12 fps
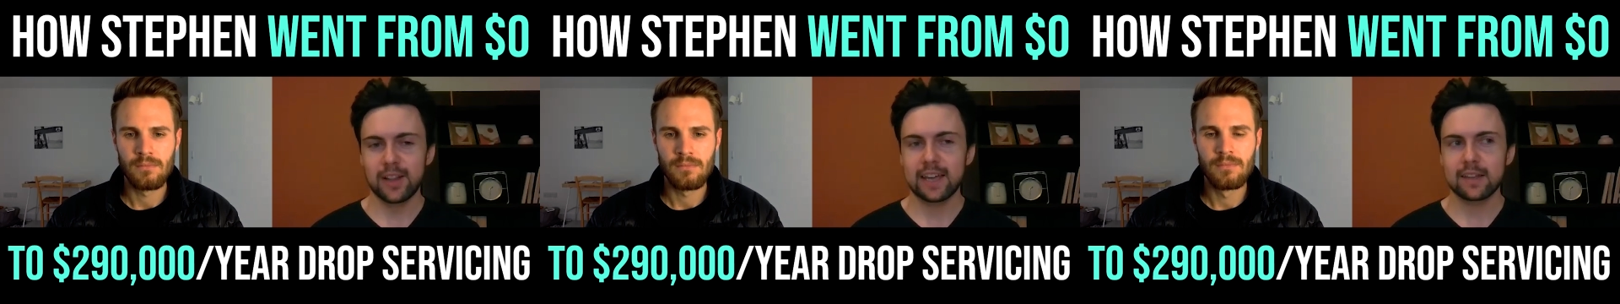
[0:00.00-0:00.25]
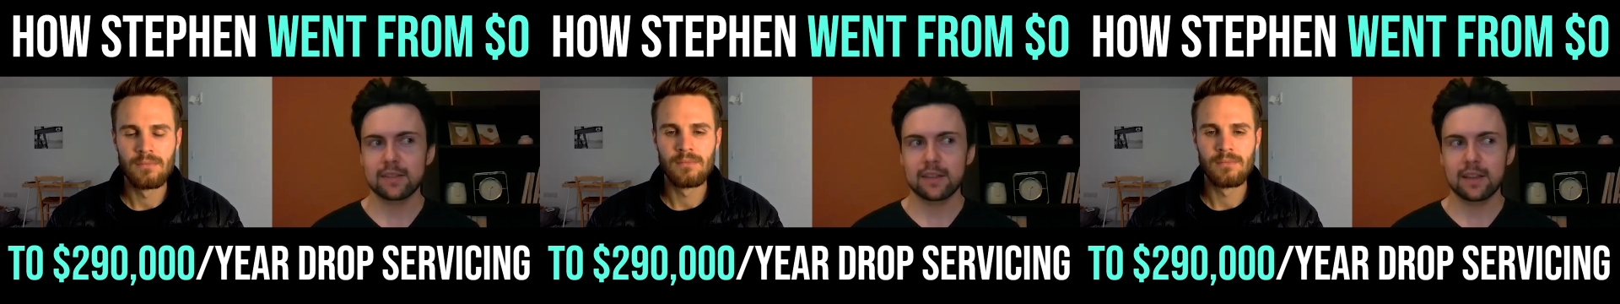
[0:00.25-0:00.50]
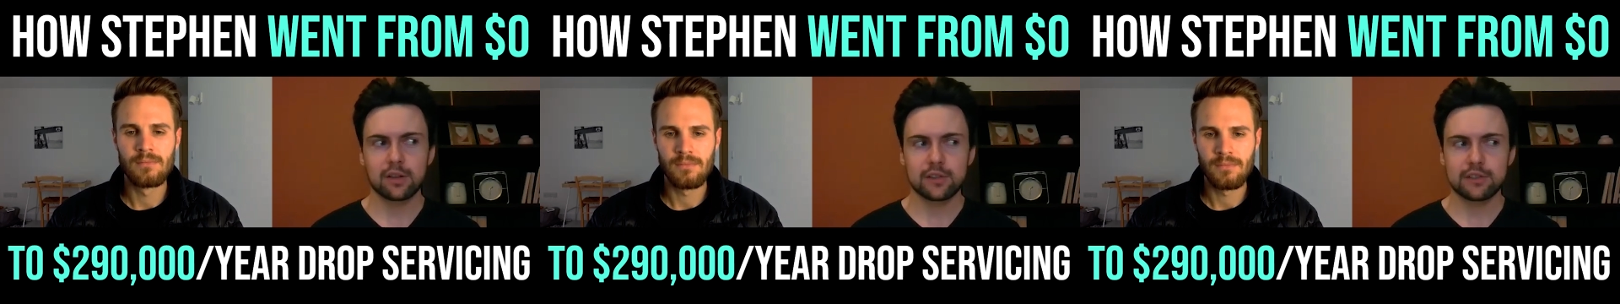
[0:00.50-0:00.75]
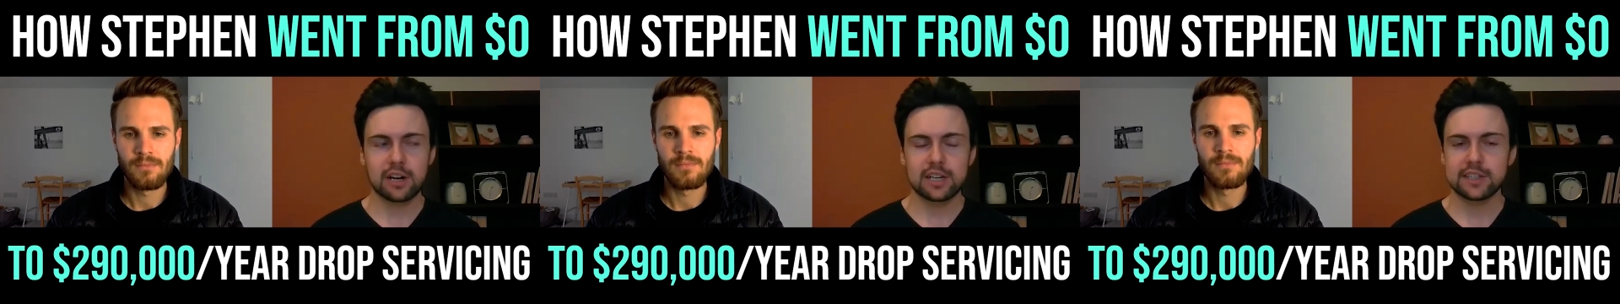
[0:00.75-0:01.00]
Speaker 1: Like mm-hmm. they're not
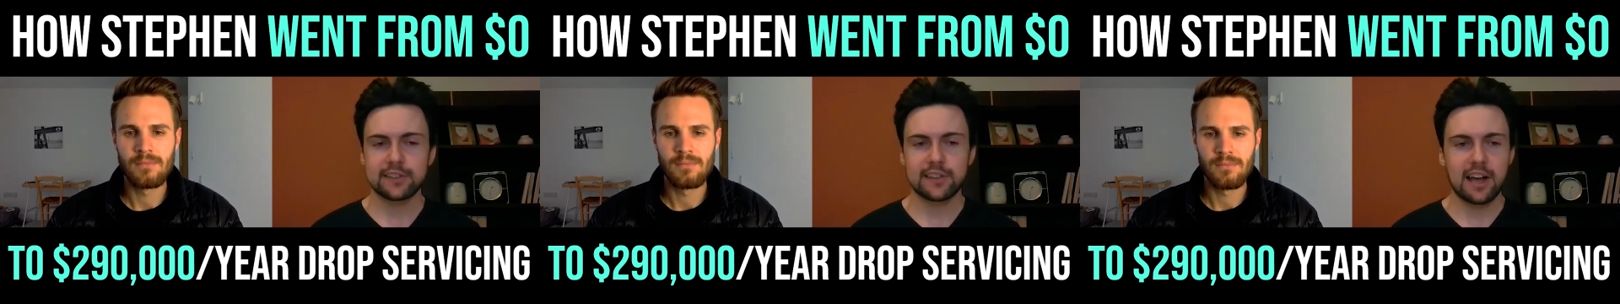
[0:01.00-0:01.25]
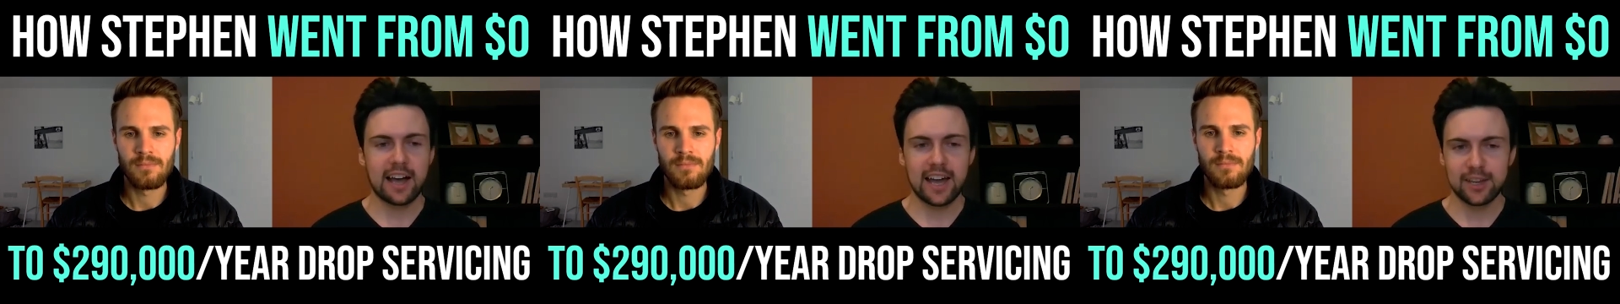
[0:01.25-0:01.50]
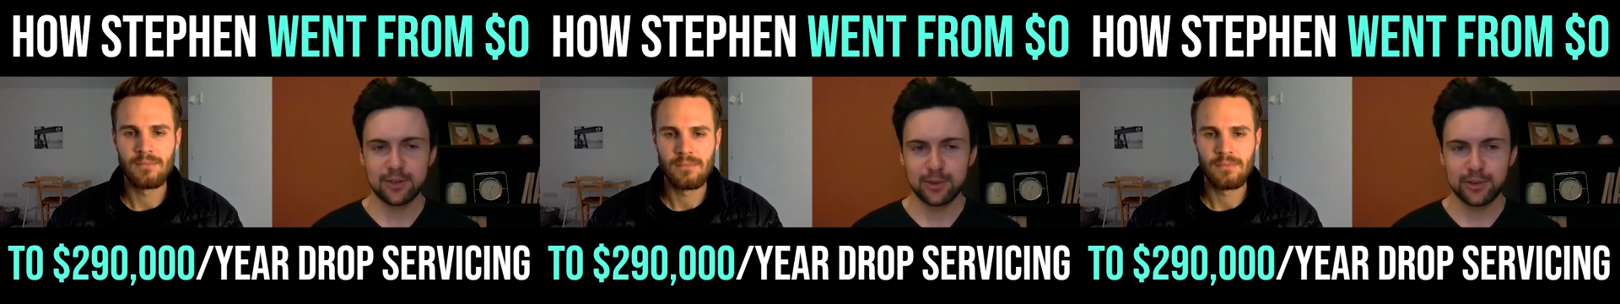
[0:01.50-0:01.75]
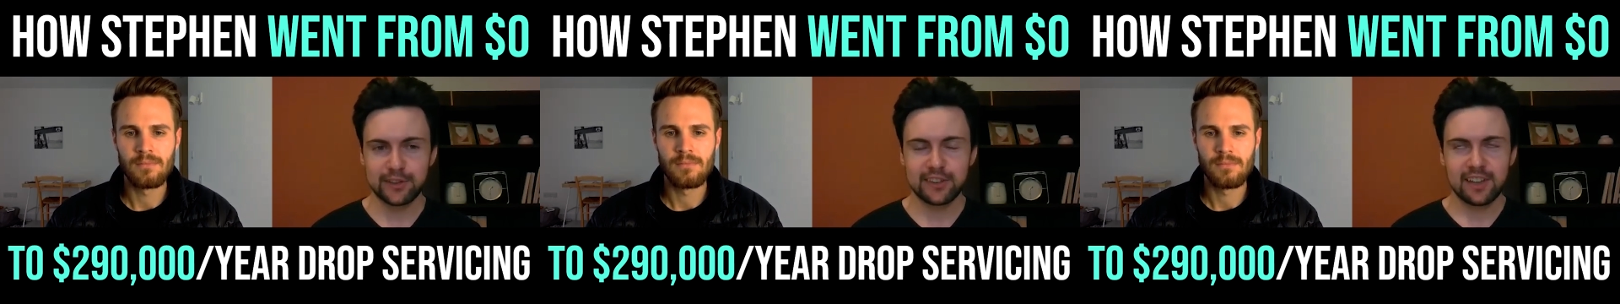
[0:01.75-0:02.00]
strategies that I
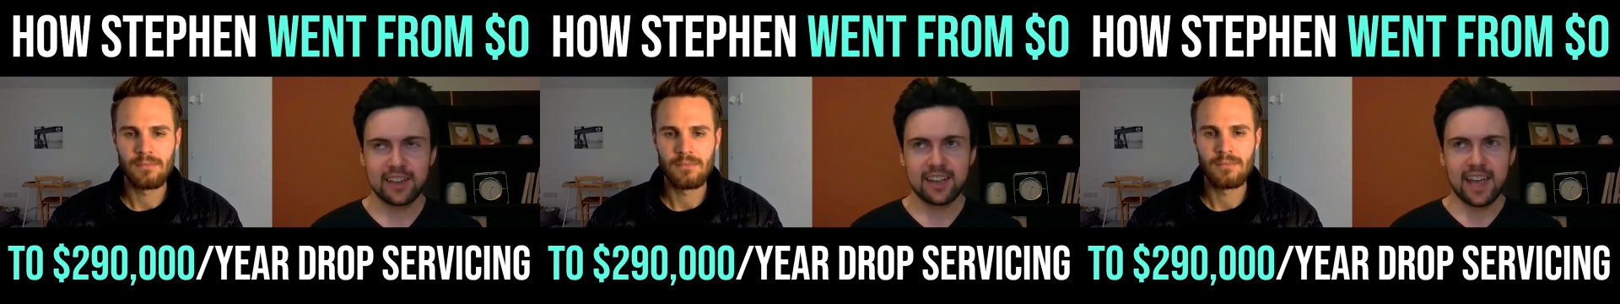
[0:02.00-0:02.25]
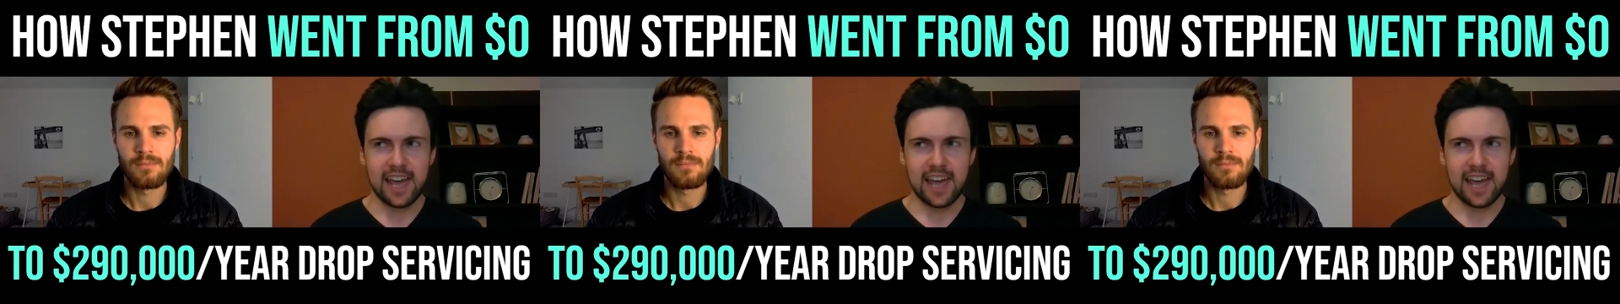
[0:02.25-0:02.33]
use.